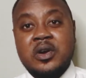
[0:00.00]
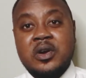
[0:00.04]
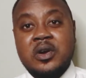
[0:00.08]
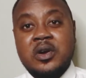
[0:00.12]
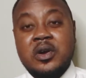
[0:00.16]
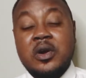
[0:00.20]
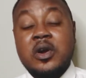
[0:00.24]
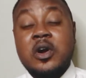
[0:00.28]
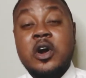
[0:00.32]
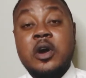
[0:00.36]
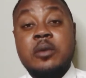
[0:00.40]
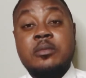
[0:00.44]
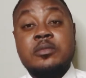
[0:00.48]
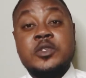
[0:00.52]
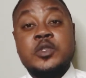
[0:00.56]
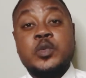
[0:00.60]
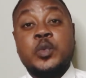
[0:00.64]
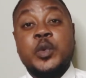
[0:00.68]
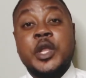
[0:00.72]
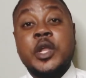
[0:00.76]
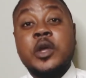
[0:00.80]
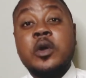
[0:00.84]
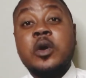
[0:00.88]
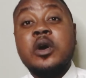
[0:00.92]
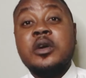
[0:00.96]
comes
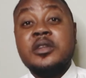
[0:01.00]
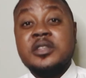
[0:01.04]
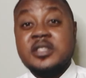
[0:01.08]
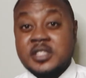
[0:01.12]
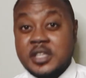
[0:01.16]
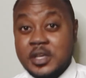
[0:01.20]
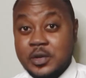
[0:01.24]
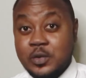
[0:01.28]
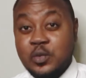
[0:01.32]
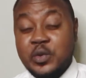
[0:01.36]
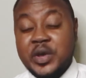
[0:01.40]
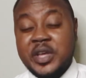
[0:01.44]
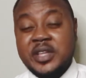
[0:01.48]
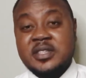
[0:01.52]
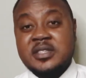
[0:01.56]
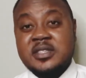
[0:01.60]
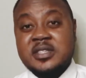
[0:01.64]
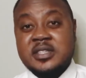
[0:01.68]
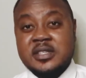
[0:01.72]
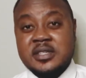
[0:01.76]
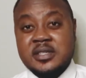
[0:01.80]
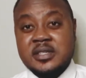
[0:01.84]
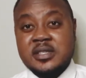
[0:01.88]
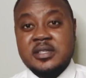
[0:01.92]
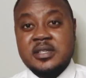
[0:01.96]
with
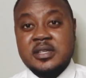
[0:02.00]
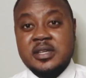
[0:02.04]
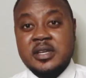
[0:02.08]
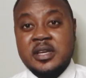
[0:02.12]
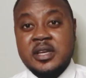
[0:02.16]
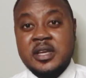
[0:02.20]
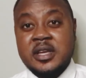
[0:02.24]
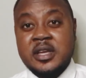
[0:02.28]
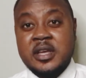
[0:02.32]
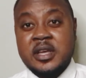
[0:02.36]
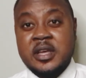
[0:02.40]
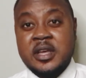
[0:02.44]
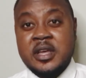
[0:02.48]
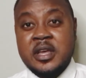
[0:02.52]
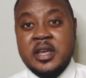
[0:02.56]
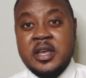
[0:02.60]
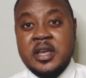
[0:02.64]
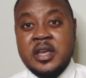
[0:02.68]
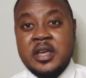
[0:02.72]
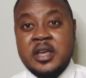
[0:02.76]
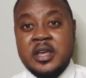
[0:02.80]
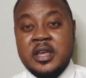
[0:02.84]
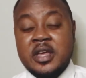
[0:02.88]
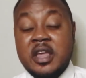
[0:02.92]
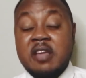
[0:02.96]
consequences.
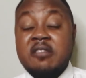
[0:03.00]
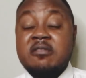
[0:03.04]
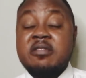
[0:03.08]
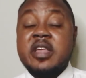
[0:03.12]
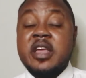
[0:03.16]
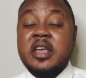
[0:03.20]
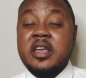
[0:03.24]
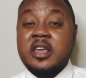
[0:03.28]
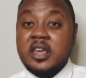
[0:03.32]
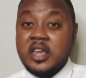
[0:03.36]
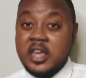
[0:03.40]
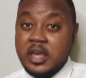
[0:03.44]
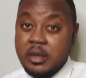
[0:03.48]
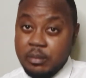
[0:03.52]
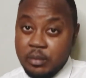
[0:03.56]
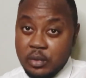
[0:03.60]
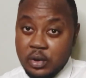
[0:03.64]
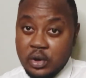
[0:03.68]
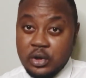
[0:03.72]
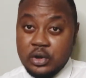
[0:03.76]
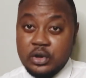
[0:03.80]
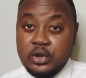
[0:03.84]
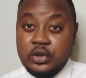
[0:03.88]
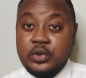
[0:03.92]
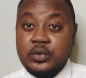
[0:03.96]
If they keep
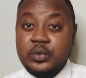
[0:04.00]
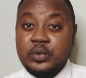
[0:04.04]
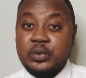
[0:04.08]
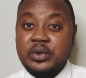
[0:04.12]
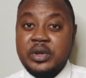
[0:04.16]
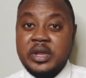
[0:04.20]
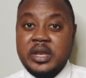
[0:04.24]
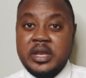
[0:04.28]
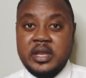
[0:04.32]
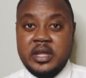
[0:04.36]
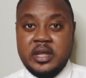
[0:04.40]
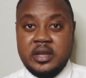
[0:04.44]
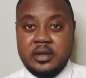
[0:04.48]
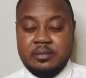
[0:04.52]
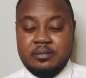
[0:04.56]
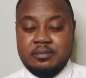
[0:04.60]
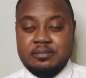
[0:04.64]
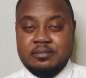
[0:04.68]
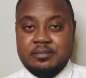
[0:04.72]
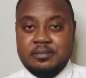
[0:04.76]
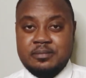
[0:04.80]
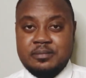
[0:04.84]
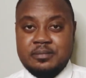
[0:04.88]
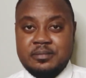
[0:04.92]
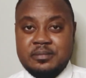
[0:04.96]
on doing it,
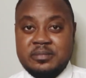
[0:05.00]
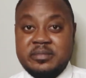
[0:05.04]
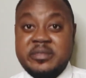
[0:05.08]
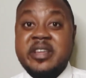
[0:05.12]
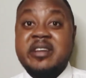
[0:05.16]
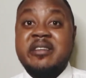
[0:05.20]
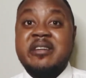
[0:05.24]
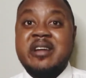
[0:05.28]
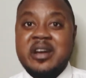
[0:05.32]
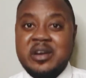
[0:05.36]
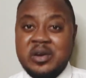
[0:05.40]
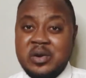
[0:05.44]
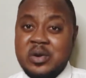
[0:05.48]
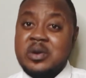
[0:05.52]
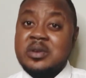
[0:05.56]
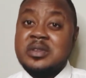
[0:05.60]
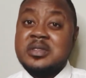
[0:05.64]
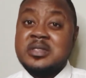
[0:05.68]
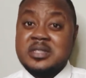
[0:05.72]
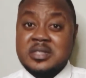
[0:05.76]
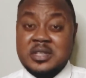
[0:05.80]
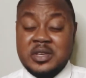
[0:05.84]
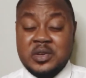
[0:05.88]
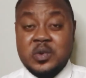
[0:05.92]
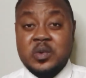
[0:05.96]
there are
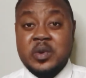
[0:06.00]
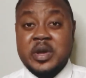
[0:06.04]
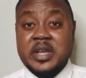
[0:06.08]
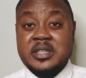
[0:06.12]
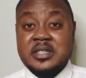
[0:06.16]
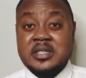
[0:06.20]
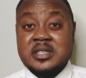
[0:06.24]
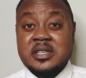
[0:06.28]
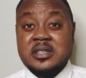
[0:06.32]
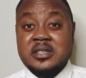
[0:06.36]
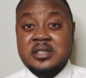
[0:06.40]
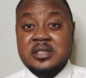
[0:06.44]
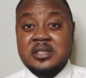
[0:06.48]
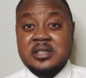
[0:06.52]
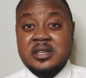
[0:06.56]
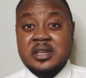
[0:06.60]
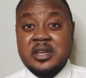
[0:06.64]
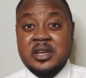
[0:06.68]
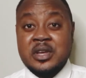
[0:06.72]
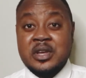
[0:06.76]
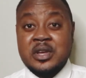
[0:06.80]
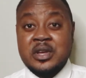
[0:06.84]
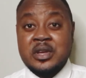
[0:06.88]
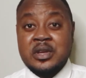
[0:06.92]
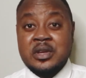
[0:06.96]
consequences.
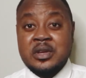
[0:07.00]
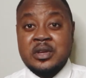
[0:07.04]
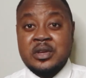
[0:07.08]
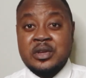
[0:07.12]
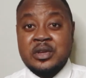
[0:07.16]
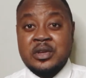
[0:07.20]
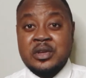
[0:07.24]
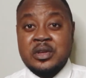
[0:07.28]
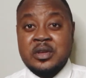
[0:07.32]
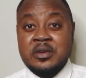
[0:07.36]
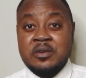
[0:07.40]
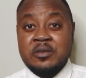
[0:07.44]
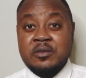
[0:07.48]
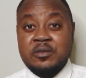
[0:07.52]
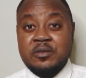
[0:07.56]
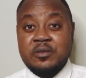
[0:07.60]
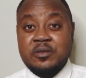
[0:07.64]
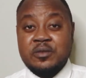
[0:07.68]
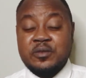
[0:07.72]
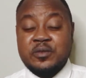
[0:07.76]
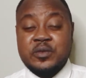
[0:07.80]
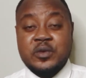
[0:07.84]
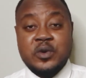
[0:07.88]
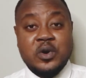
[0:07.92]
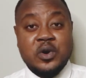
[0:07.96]

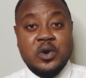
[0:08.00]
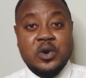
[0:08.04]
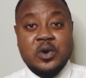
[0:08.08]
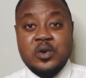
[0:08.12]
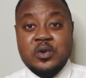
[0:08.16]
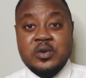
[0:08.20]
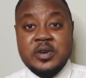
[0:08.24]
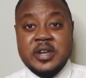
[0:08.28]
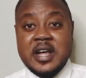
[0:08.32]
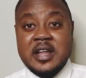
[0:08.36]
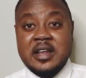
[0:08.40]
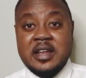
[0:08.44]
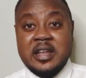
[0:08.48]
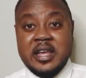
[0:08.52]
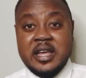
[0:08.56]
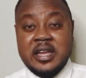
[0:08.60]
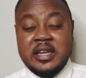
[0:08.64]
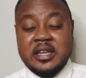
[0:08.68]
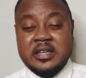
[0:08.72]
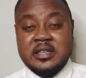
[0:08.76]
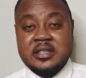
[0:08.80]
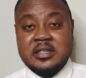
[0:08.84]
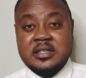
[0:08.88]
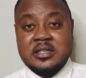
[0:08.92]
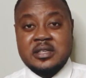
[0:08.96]
For older
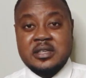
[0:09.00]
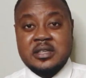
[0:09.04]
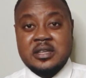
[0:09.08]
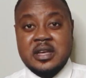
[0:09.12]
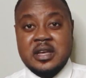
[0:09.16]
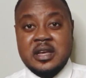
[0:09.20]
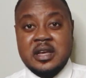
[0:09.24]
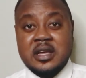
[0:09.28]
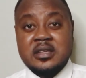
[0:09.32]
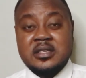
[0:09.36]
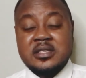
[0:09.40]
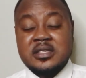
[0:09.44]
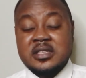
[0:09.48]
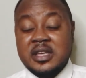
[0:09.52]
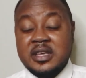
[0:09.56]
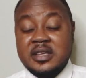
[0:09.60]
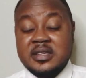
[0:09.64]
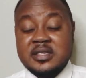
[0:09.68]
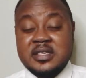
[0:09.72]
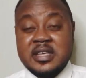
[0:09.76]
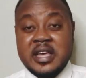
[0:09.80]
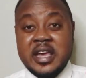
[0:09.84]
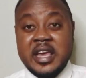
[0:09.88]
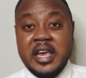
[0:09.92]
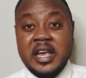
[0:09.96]
learners, since
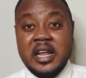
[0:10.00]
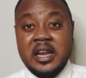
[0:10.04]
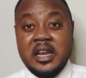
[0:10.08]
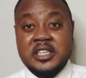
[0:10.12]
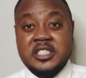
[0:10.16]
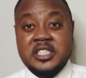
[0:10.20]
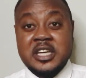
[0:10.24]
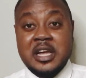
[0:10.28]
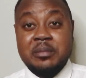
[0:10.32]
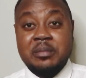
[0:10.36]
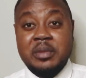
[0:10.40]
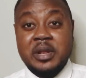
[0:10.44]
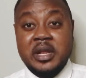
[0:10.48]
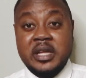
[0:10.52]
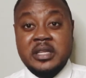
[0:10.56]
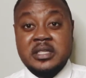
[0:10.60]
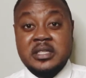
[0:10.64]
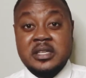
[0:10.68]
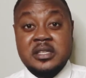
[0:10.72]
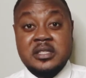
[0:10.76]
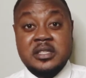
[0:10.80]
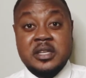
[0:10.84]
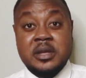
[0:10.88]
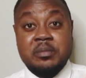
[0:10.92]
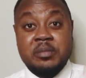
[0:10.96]
their English ability
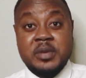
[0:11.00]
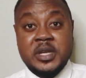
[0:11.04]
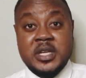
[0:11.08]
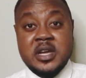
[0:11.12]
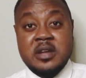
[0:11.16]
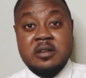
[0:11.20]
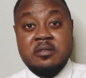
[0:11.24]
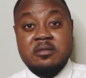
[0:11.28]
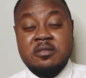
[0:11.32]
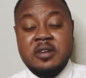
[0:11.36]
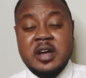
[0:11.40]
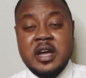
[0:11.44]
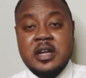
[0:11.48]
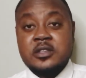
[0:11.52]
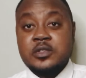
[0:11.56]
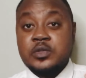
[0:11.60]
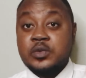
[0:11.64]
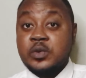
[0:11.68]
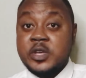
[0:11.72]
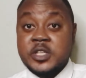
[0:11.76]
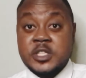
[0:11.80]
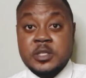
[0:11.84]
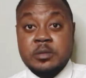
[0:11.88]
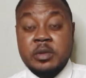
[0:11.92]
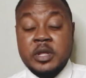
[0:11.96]
is a bit advanced, you
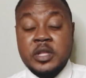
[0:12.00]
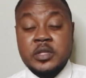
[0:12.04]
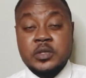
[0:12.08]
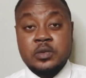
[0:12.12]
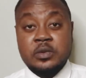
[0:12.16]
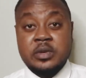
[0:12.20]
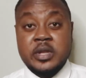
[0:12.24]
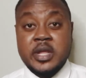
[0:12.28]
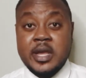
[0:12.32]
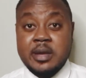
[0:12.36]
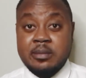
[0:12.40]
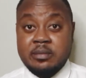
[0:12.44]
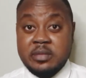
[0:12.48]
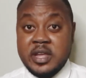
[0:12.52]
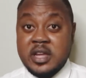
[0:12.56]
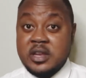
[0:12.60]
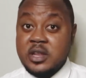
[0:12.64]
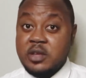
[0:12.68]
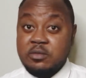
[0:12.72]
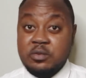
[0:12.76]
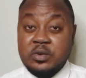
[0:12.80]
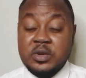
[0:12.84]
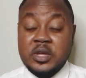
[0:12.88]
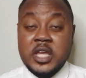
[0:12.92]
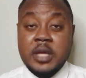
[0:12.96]
explain to them that if
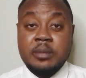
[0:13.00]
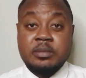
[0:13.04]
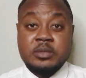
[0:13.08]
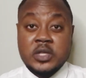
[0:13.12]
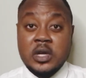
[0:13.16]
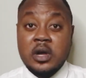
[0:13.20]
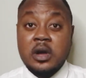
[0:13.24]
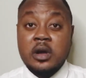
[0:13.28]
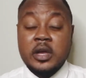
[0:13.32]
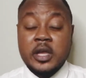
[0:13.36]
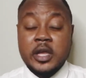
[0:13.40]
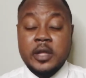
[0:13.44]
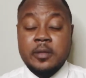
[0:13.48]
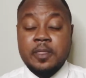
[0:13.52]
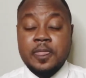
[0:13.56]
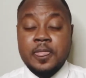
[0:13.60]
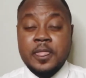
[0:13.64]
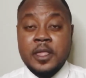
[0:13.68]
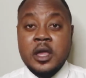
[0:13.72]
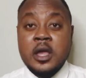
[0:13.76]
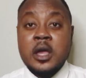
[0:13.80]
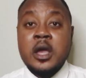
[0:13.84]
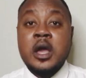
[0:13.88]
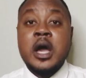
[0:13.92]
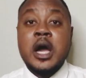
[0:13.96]
you keep talking,
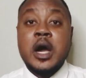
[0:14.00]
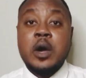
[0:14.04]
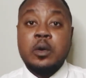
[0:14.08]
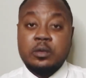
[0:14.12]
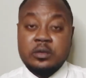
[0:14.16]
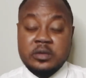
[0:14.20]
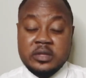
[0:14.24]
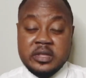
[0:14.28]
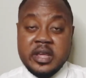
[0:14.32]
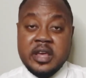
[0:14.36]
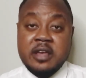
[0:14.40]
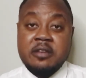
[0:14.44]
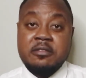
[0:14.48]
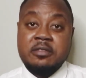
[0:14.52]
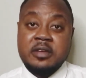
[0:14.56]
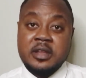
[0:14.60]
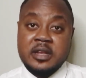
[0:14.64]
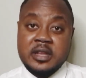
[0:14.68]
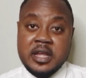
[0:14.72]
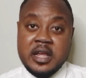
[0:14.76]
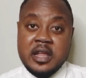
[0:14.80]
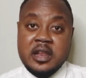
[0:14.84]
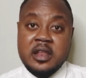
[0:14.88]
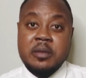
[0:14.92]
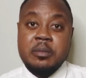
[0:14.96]
I will
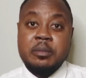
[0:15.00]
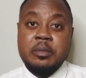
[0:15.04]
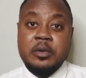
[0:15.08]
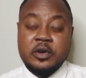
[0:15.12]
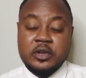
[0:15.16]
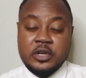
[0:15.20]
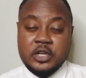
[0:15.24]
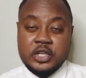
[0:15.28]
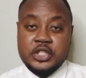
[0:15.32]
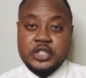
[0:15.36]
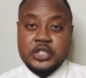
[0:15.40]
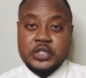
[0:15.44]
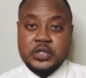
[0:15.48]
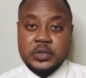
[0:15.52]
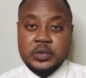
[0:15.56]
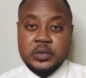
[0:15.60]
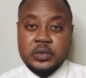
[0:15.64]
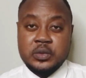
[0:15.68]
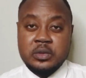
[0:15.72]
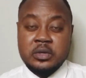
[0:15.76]
definitely punish you.